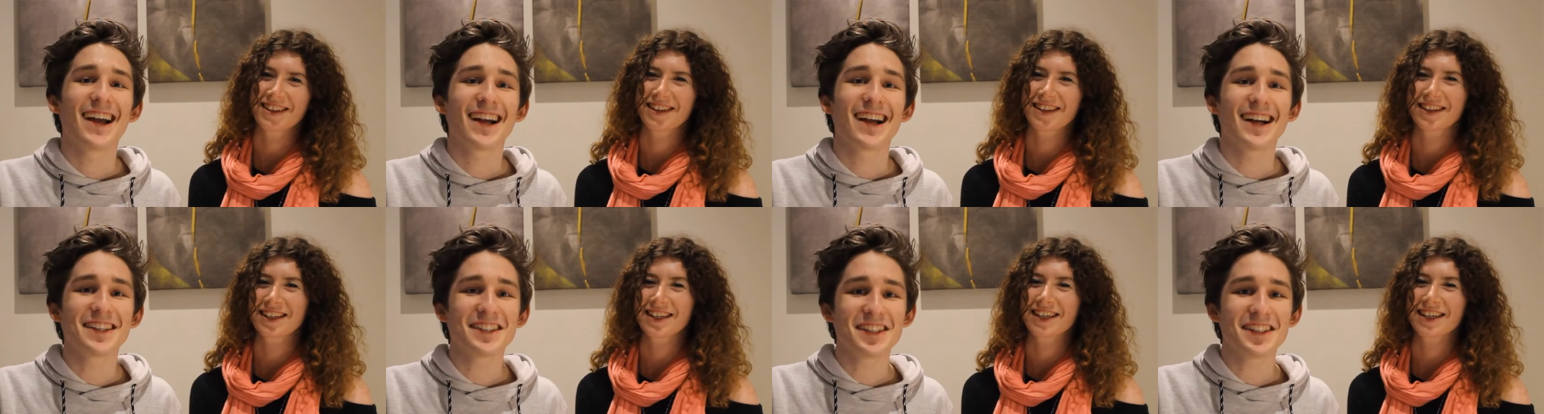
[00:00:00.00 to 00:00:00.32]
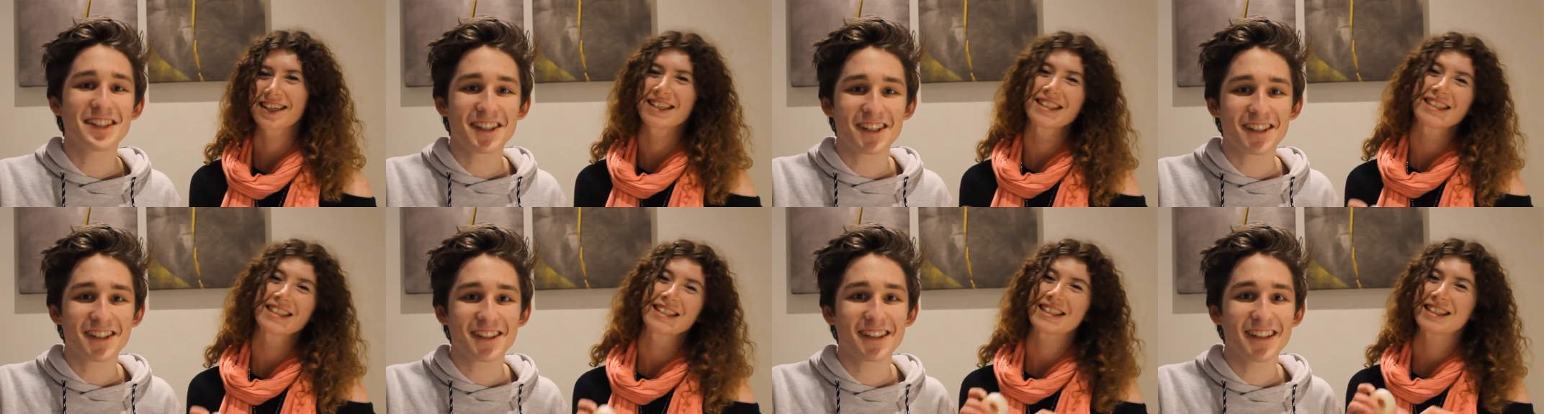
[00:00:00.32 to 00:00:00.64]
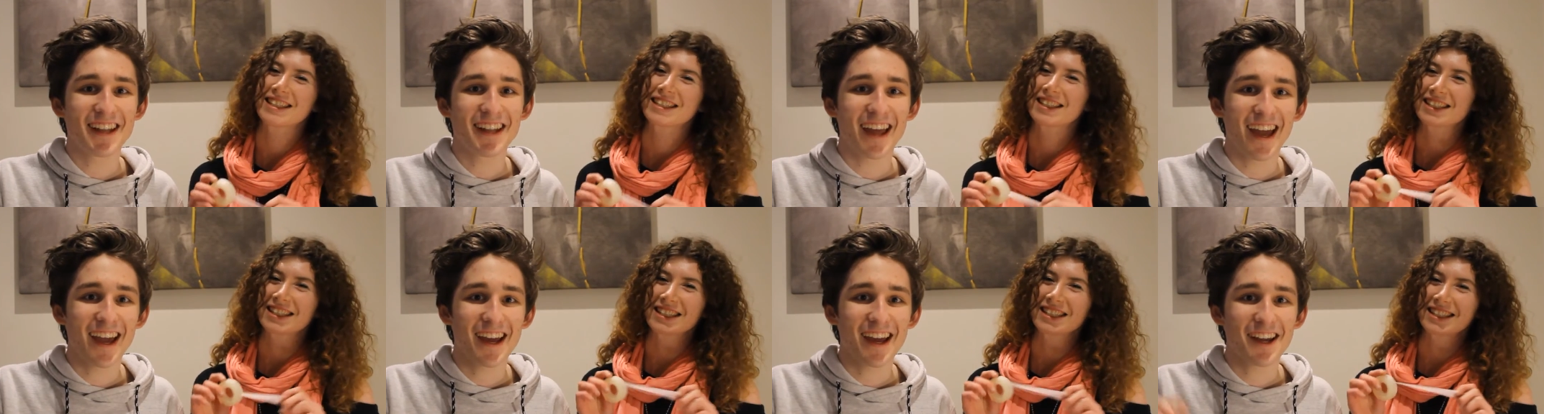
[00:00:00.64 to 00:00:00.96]
Speaker 1: Hi guys, it's
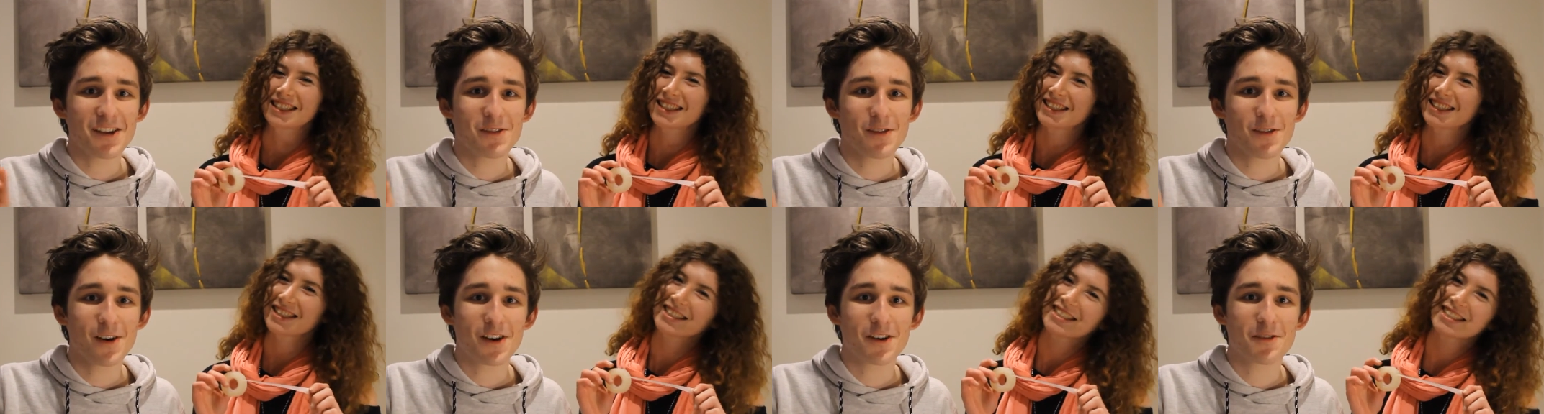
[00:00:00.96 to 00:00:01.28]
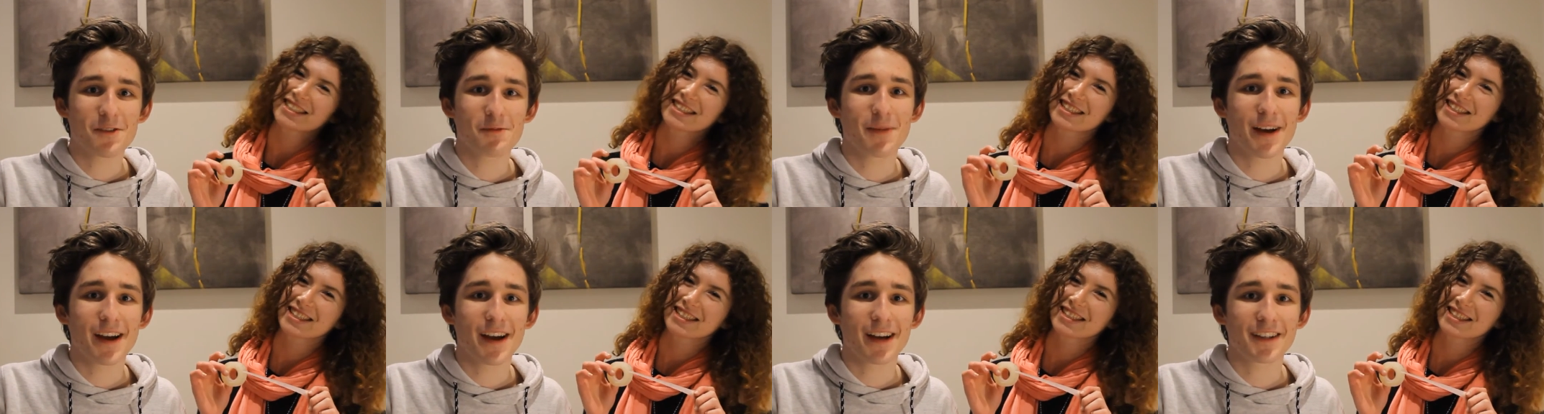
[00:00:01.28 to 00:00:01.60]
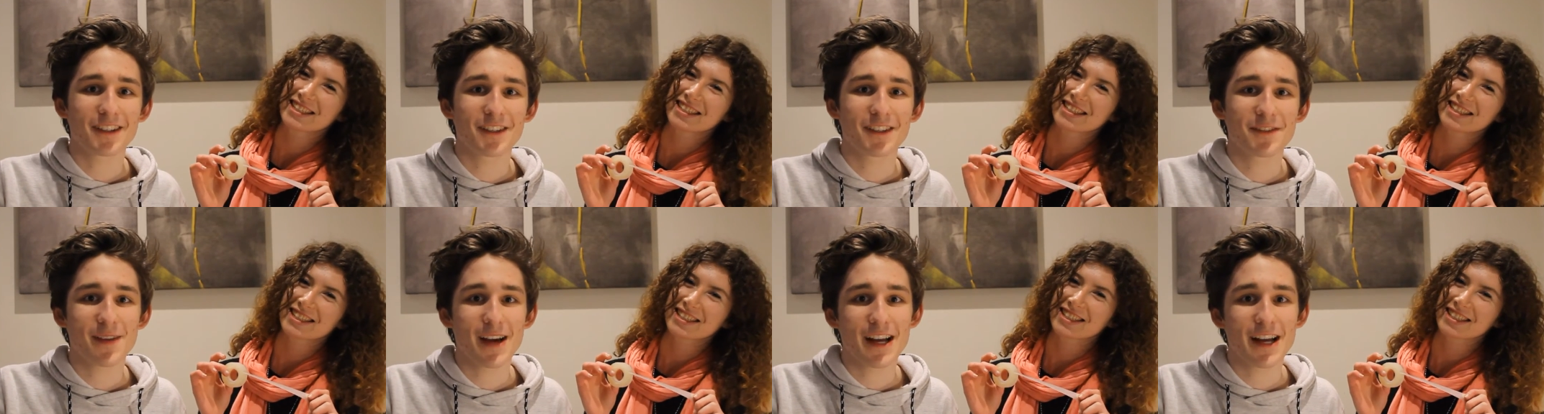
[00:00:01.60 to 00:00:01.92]
Lachlan and welcome
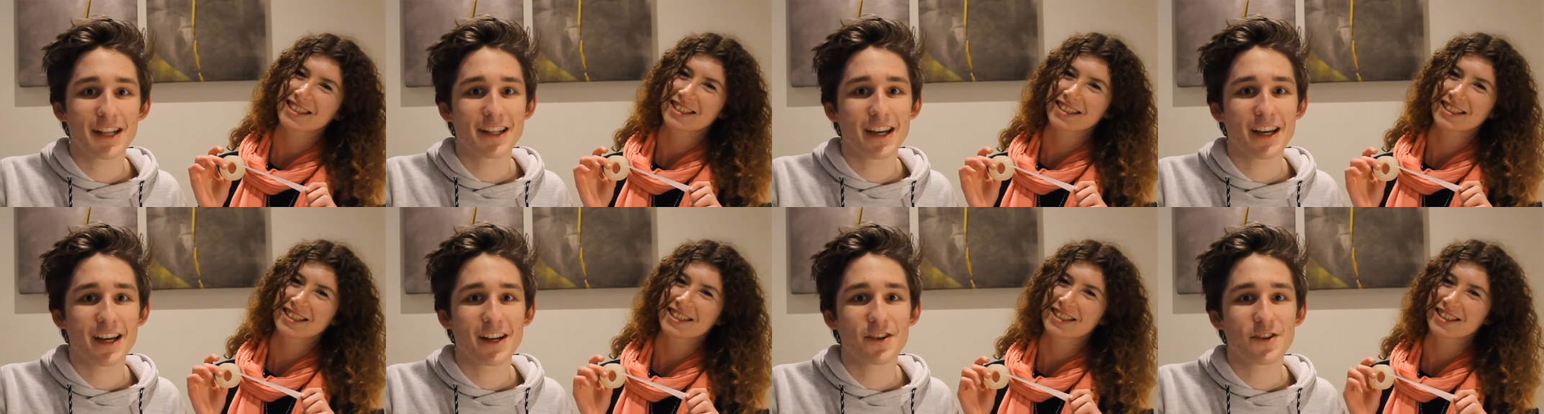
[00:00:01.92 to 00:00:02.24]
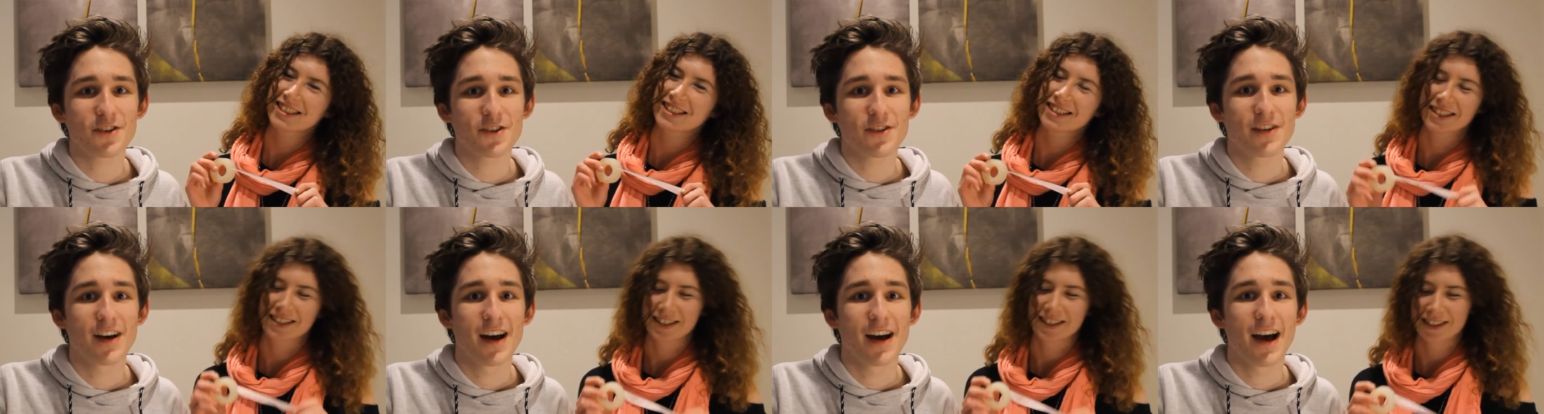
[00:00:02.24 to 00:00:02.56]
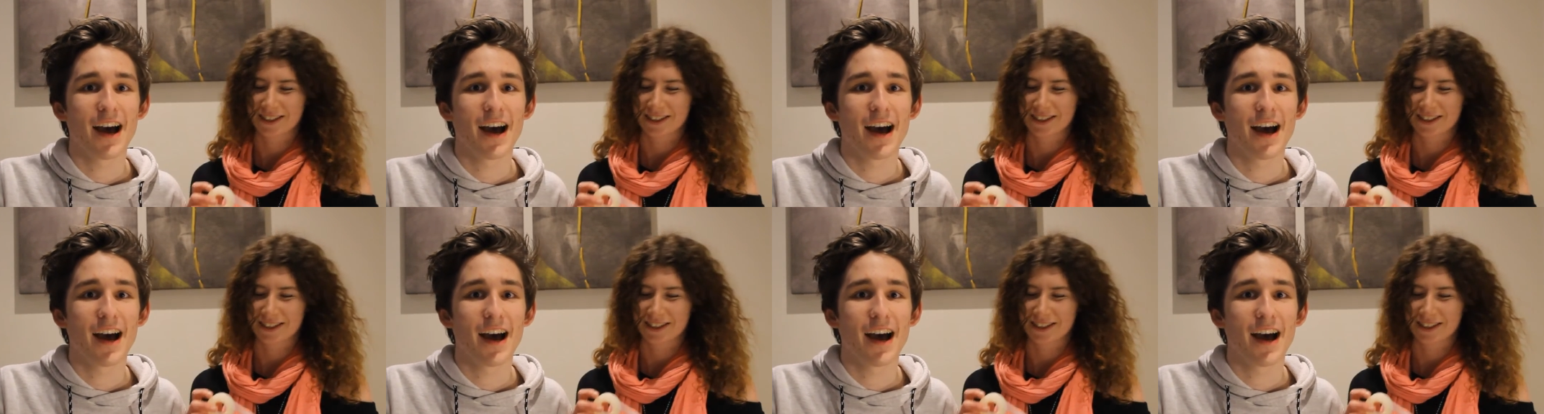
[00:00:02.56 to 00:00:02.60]
back to my channel.